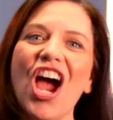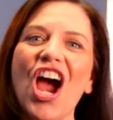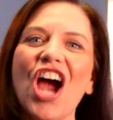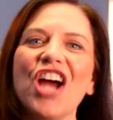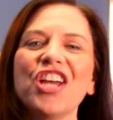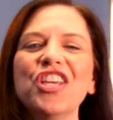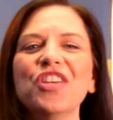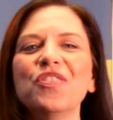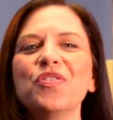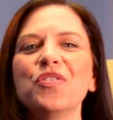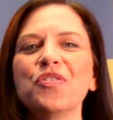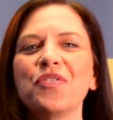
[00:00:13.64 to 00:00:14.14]
Are
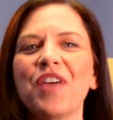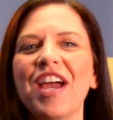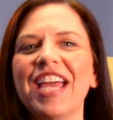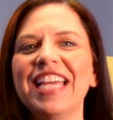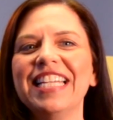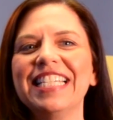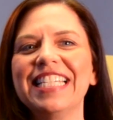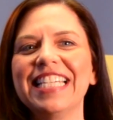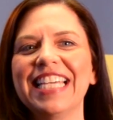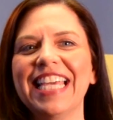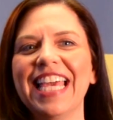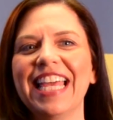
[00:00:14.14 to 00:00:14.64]
you
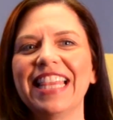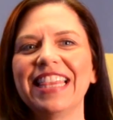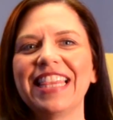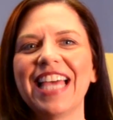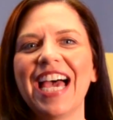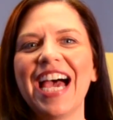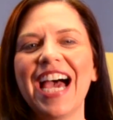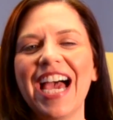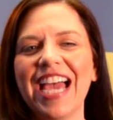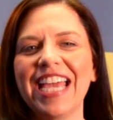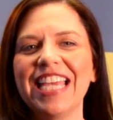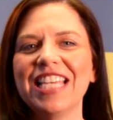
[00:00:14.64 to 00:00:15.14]
trying to get the
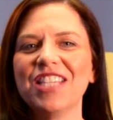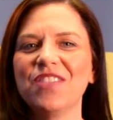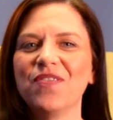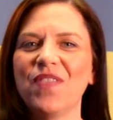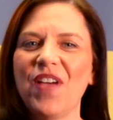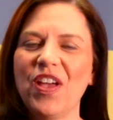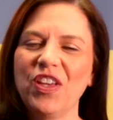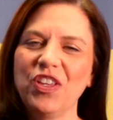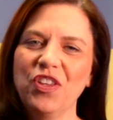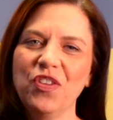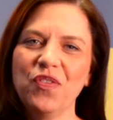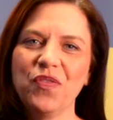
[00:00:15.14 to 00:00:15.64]
highest
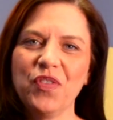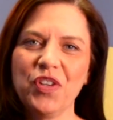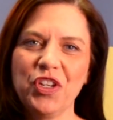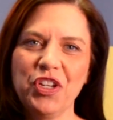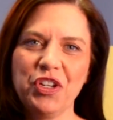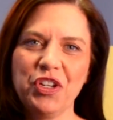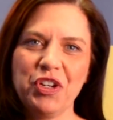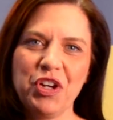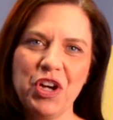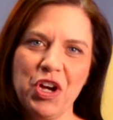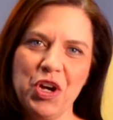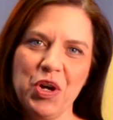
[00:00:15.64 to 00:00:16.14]
value for
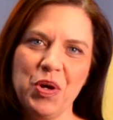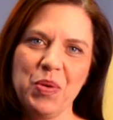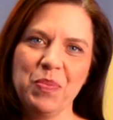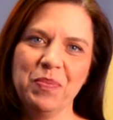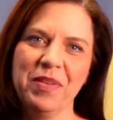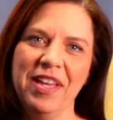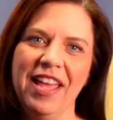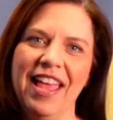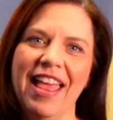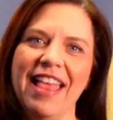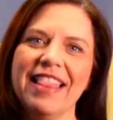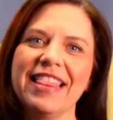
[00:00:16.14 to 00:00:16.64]
your home?
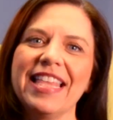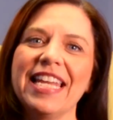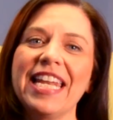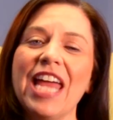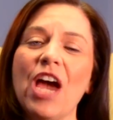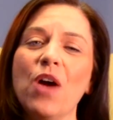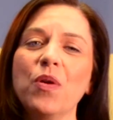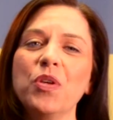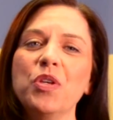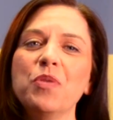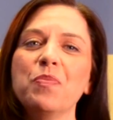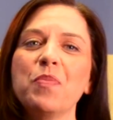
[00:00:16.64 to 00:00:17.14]
Then
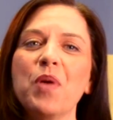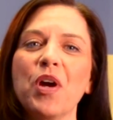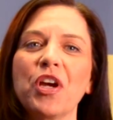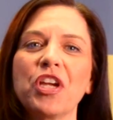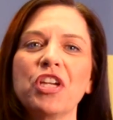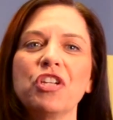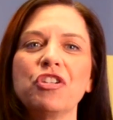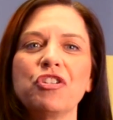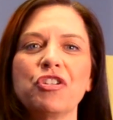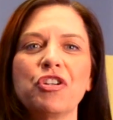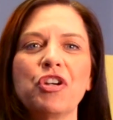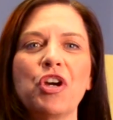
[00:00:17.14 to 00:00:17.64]
how you
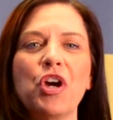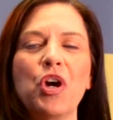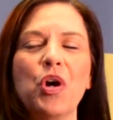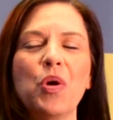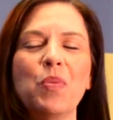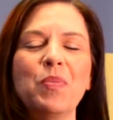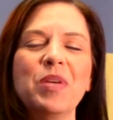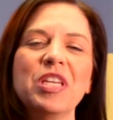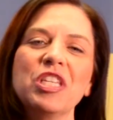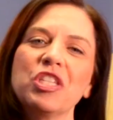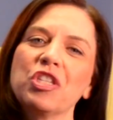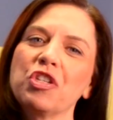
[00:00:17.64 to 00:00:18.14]
market your
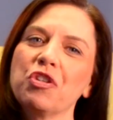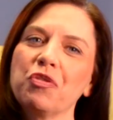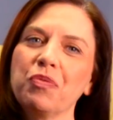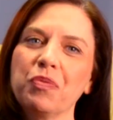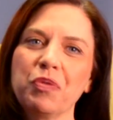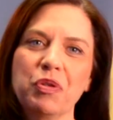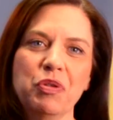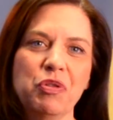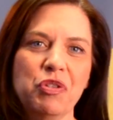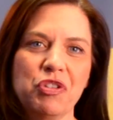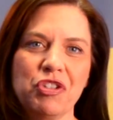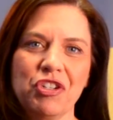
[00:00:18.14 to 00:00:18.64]
home is
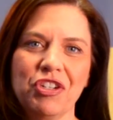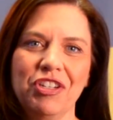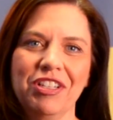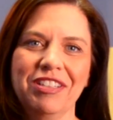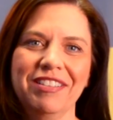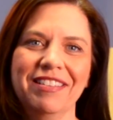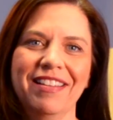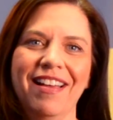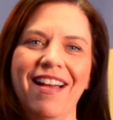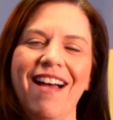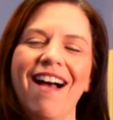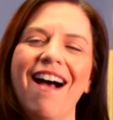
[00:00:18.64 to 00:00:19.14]
crucial.
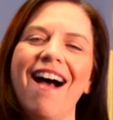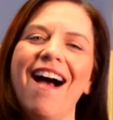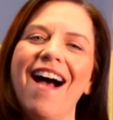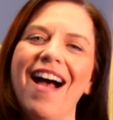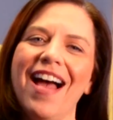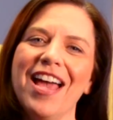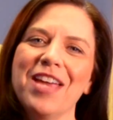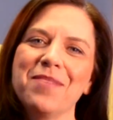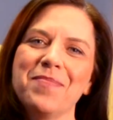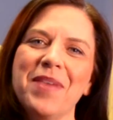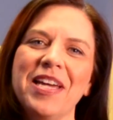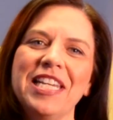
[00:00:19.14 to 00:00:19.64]

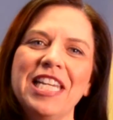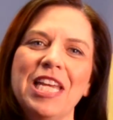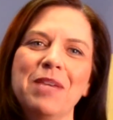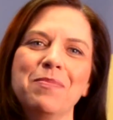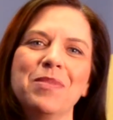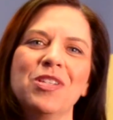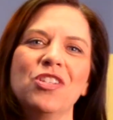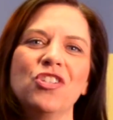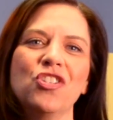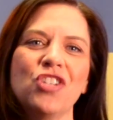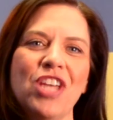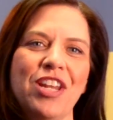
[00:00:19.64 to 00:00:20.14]
Hi, my name
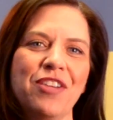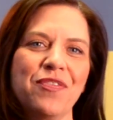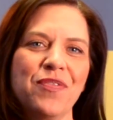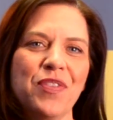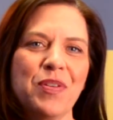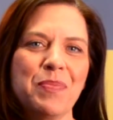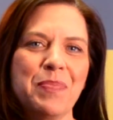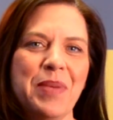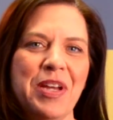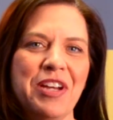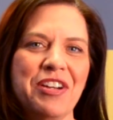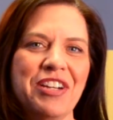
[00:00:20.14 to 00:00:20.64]
is Jennifer
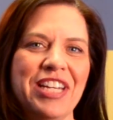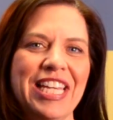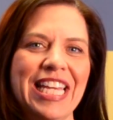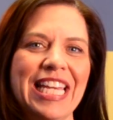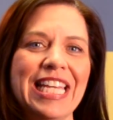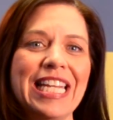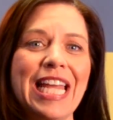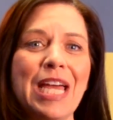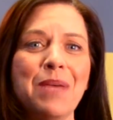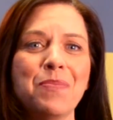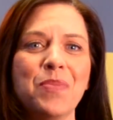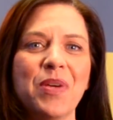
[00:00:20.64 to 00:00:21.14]
Berry
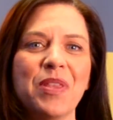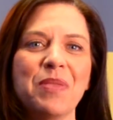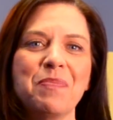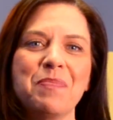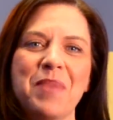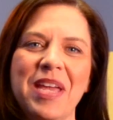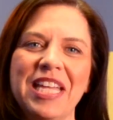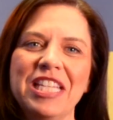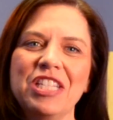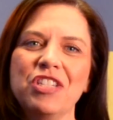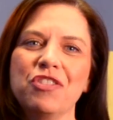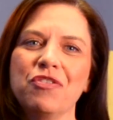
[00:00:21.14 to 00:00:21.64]
and I'm with
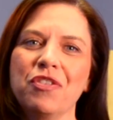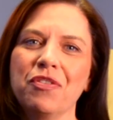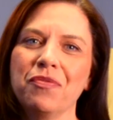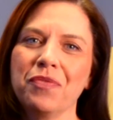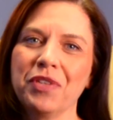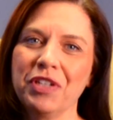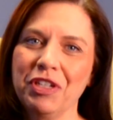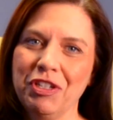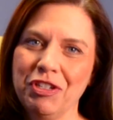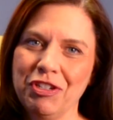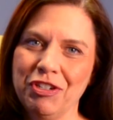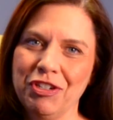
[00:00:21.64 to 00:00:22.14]
Main Street
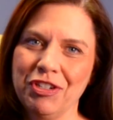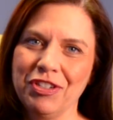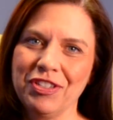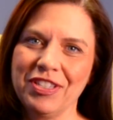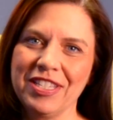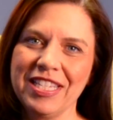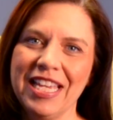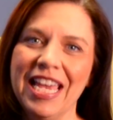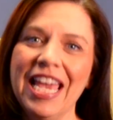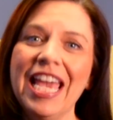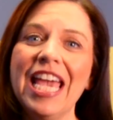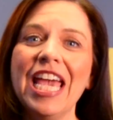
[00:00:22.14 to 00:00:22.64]

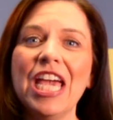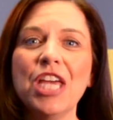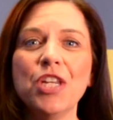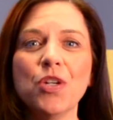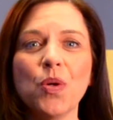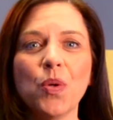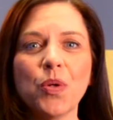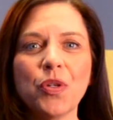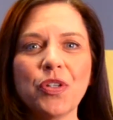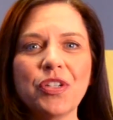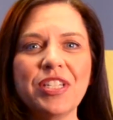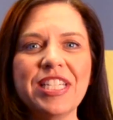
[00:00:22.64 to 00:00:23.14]
Realtors. In
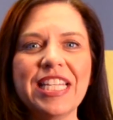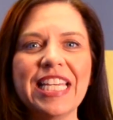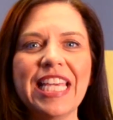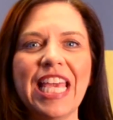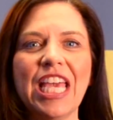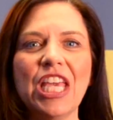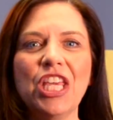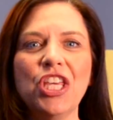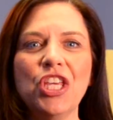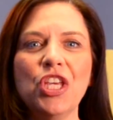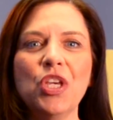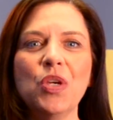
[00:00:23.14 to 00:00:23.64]
order to
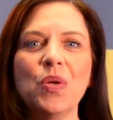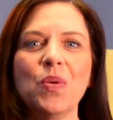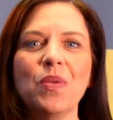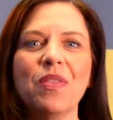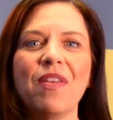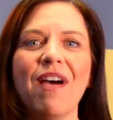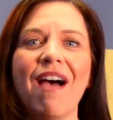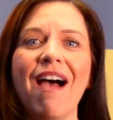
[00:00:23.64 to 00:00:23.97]
get you the